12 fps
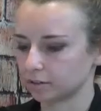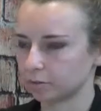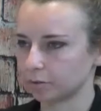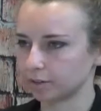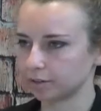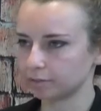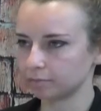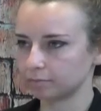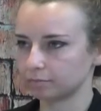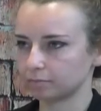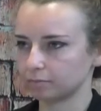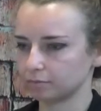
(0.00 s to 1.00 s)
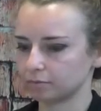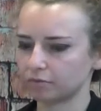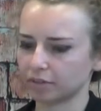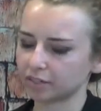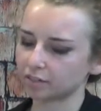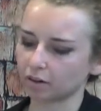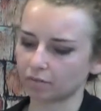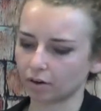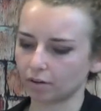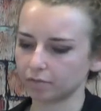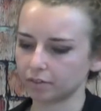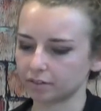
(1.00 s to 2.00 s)
a square, fenced off
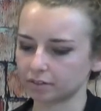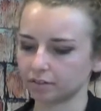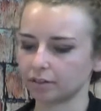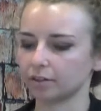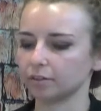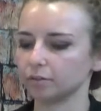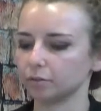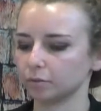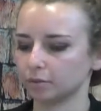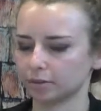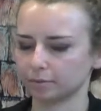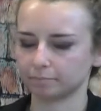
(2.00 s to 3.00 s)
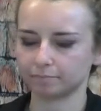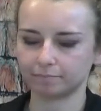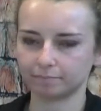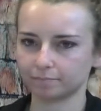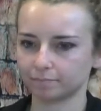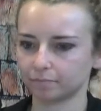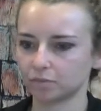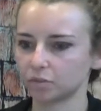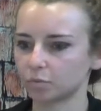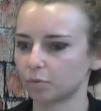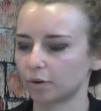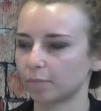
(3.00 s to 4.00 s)
obviously, and you
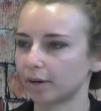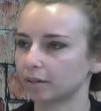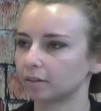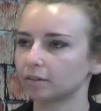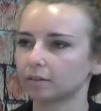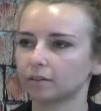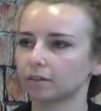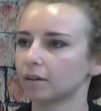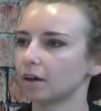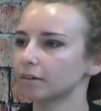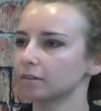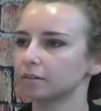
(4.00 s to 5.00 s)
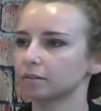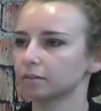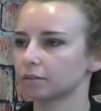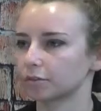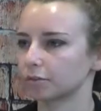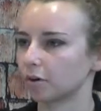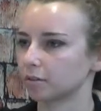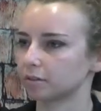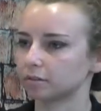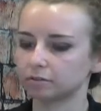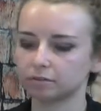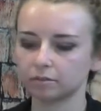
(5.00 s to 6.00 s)
spray paint lines across
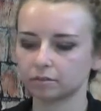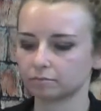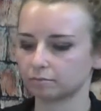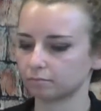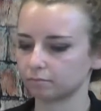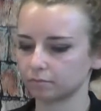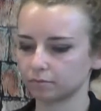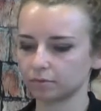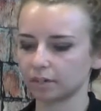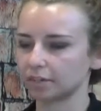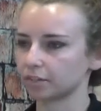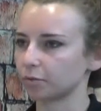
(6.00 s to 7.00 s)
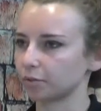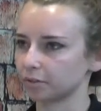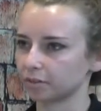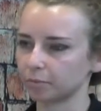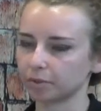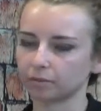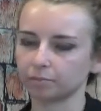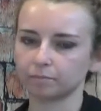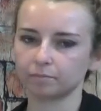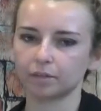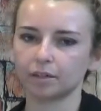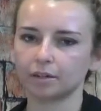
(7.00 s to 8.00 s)
it, tiny squares in the middle,
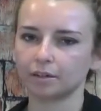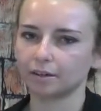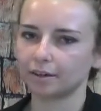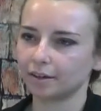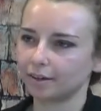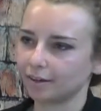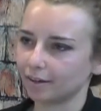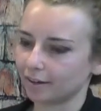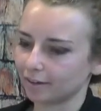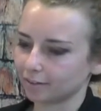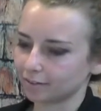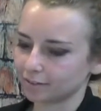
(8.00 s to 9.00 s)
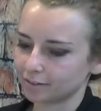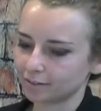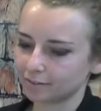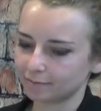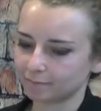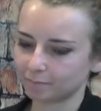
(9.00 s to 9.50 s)
and